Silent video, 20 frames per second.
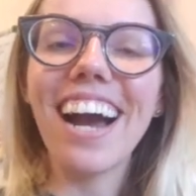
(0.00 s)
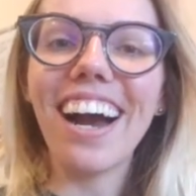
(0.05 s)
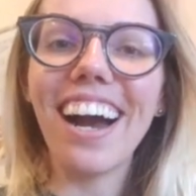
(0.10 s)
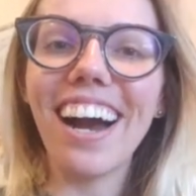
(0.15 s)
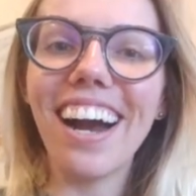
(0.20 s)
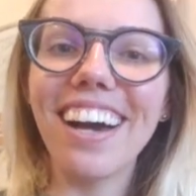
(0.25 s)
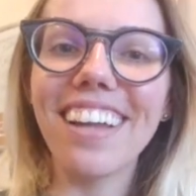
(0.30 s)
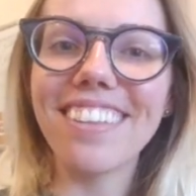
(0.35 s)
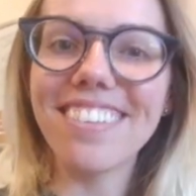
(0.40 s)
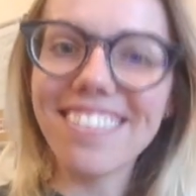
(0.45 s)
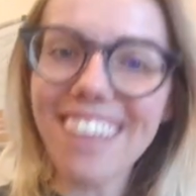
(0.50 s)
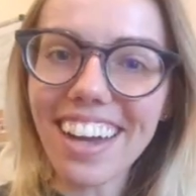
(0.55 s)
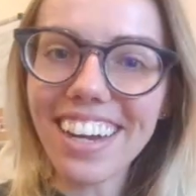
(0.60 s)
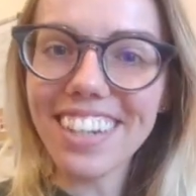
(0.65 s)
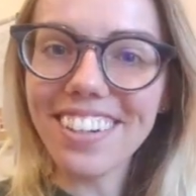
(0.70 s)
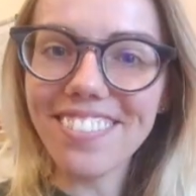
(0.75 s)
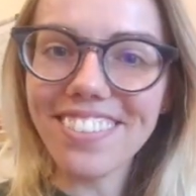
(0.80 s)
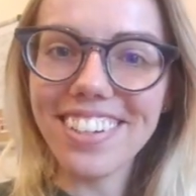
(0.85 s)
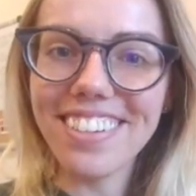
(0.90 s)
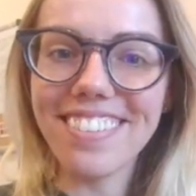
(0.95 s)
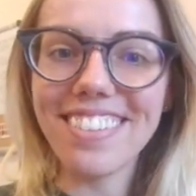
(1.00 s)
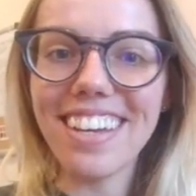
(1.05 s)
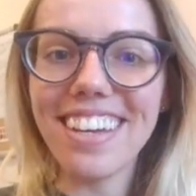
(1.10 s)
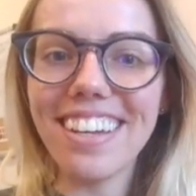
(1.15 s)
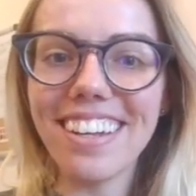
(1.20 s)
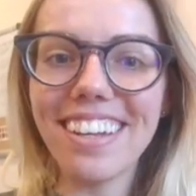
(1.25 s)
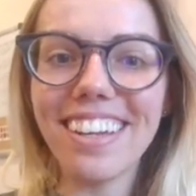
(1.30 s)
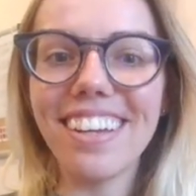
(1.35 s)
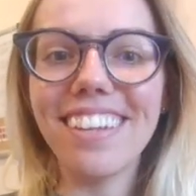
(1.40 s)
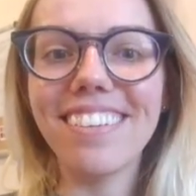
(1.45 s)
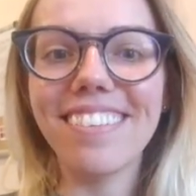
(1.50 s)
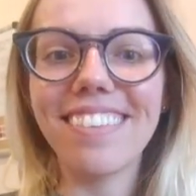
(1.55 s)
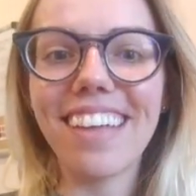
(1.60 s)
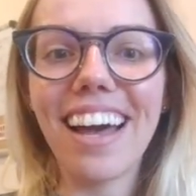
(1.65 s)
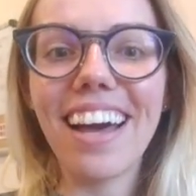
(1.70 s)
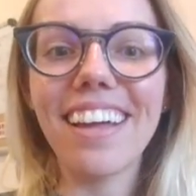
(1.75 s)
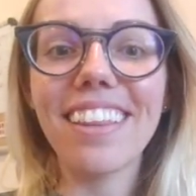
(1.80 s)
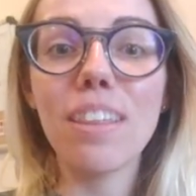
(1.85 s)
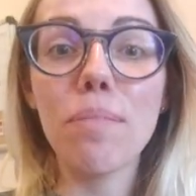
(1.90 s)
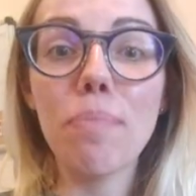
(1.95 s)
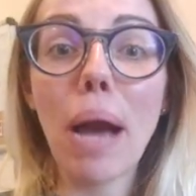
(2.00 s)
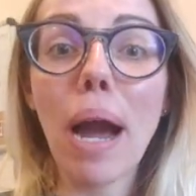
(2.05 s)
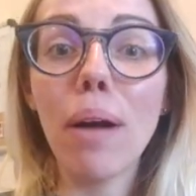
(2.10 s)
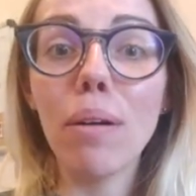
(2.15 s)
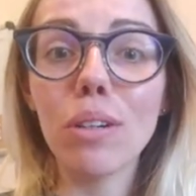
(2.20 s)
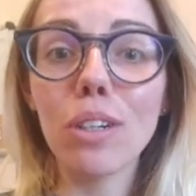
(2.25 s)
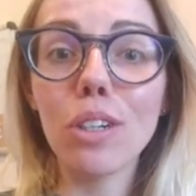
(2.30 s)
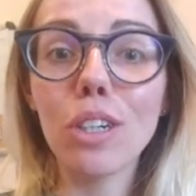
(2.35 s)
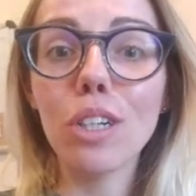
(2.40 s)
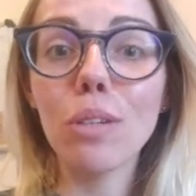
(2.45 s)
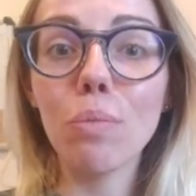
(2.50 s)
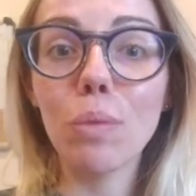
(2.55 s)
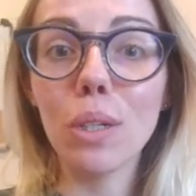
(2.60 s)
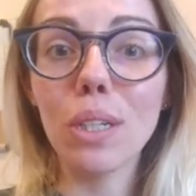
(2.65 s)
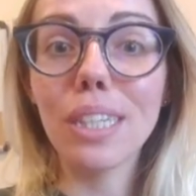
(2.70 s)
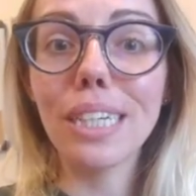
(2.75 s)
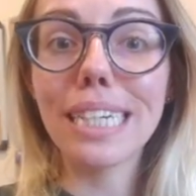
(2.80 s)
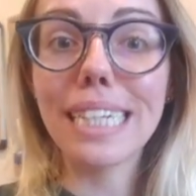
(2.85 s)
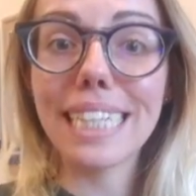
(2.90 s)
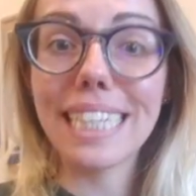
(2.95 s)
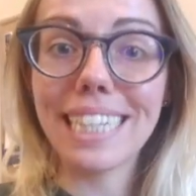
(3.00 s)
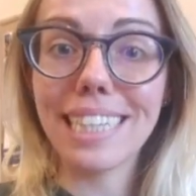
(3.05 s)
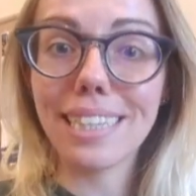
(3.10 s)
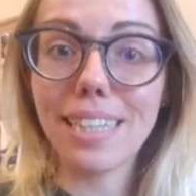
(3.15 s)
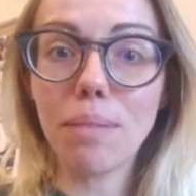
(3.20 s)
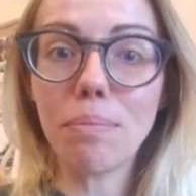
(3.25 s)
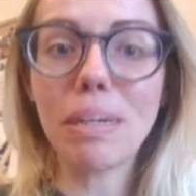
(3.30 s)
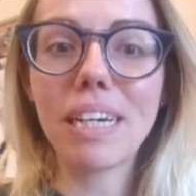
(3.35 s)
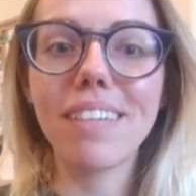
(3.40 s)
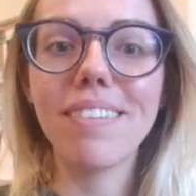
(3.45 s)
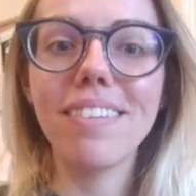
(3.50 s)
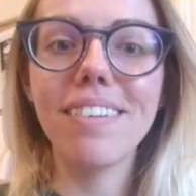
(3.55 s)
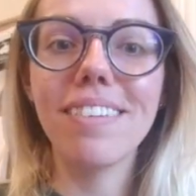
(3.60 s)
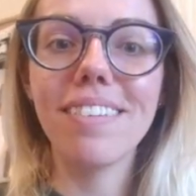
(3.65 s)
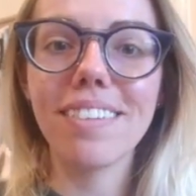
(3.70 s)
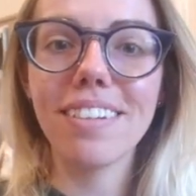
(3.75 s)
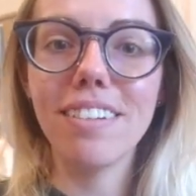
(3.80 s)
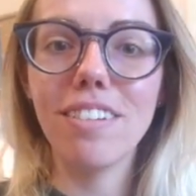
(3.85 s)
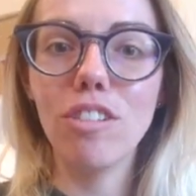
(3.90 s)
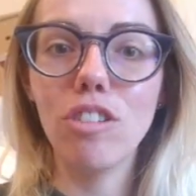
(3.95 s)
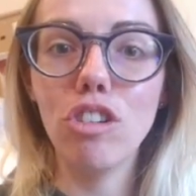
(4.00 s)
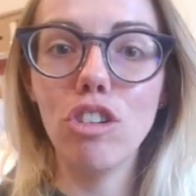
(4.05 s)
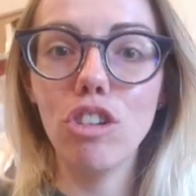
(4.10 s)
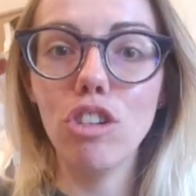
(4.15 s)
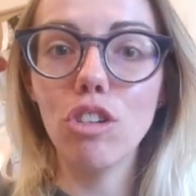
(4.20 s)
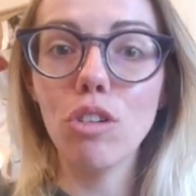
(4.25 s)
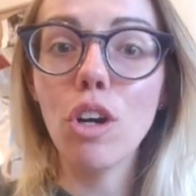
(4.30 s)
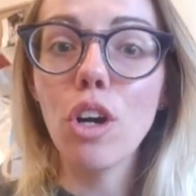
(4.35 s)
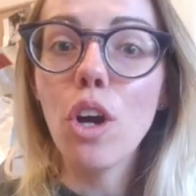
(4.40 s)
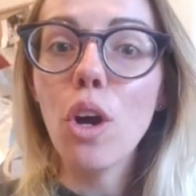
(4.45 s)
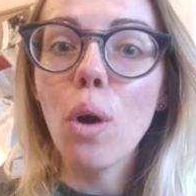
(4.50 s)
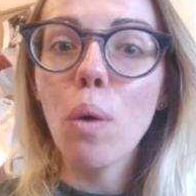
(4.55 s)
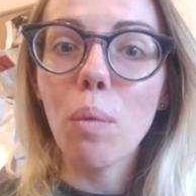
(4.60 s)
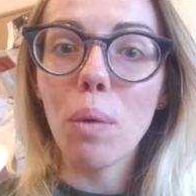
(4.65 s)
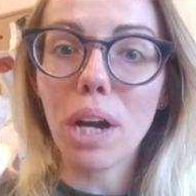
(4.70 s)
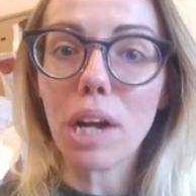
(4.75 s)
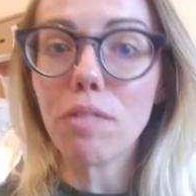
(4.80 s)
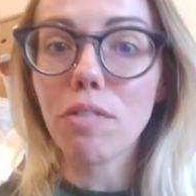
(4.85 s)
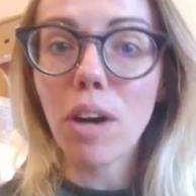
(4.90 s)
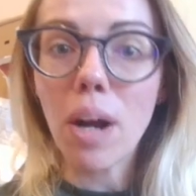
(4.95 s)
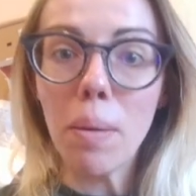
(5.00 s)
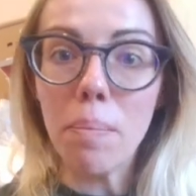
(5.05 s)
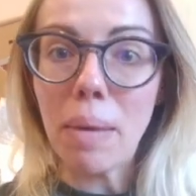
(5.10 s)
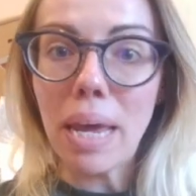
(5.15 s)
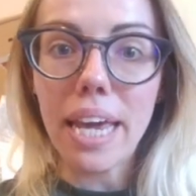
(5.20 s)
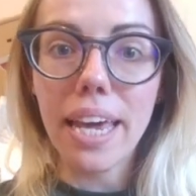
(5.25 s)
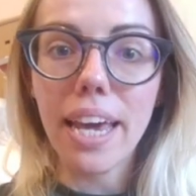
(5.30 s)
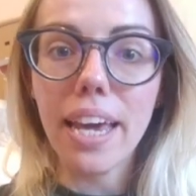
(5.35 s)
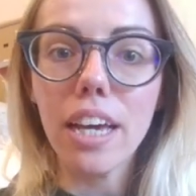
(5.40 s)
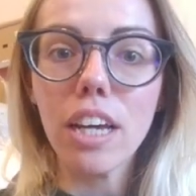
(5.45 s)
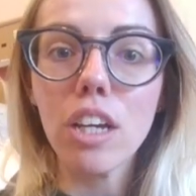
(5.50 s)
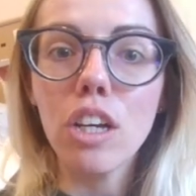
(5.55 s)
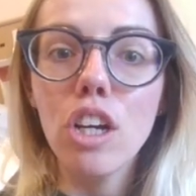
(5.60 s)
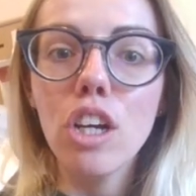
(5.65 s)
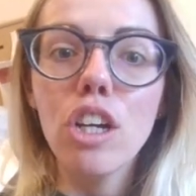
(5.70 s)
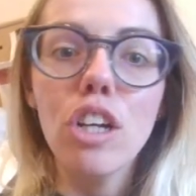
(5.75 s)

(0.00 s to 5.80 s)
Uh, the second reason is that the powder really cleanly mixes into whatever I'm baking.